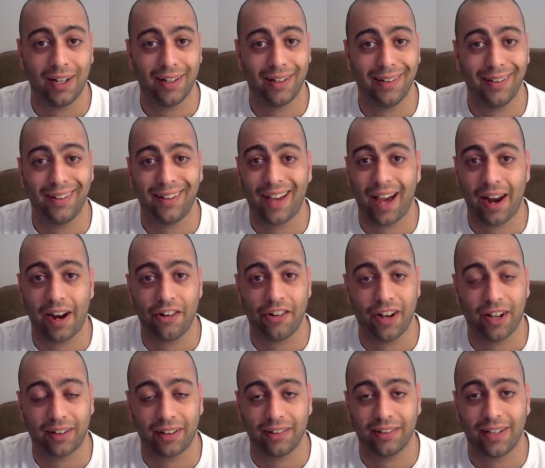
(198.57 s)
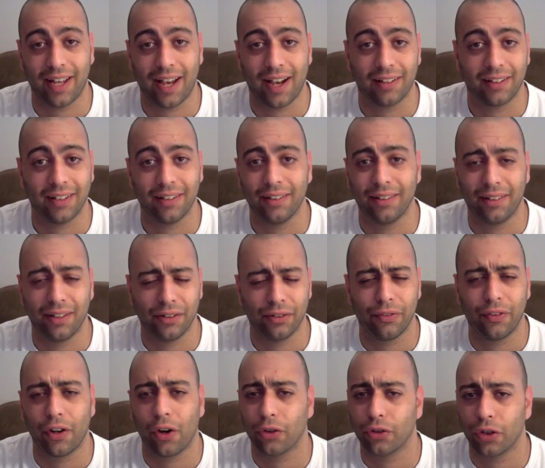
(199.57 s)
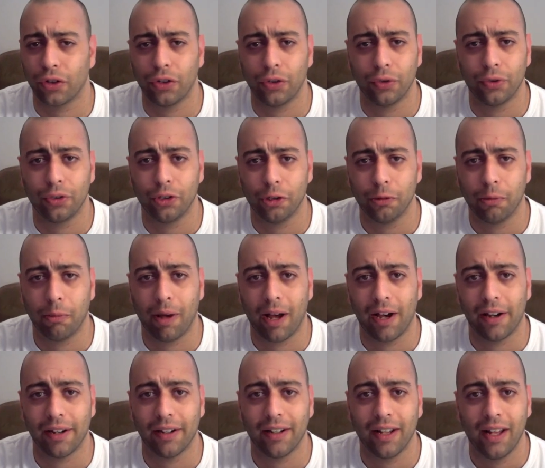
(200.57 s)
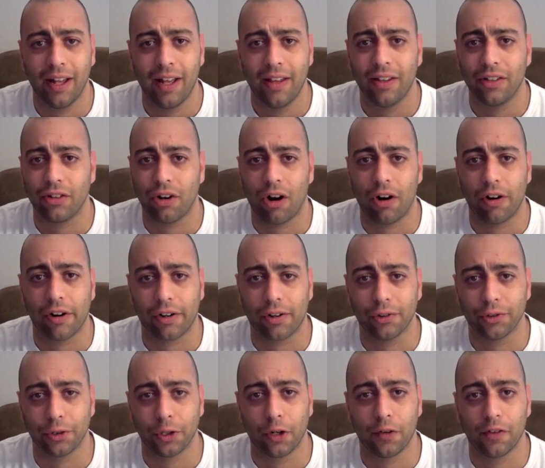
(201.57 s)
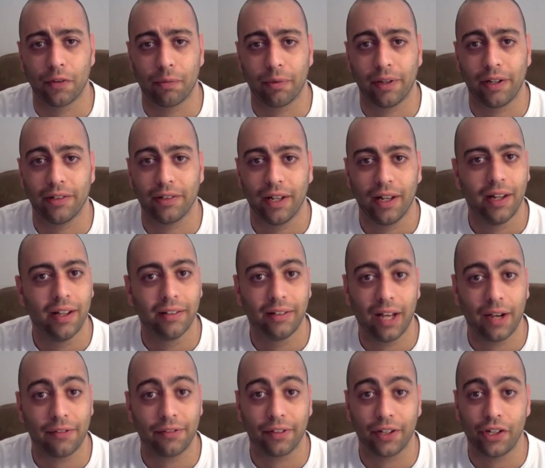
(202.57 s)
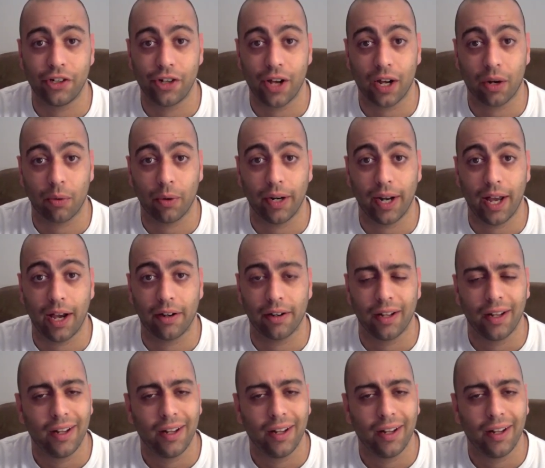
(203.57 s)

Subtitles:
You got to check this out. There's videos on YouTube about it. There's articles all over the place. Definitely check one out.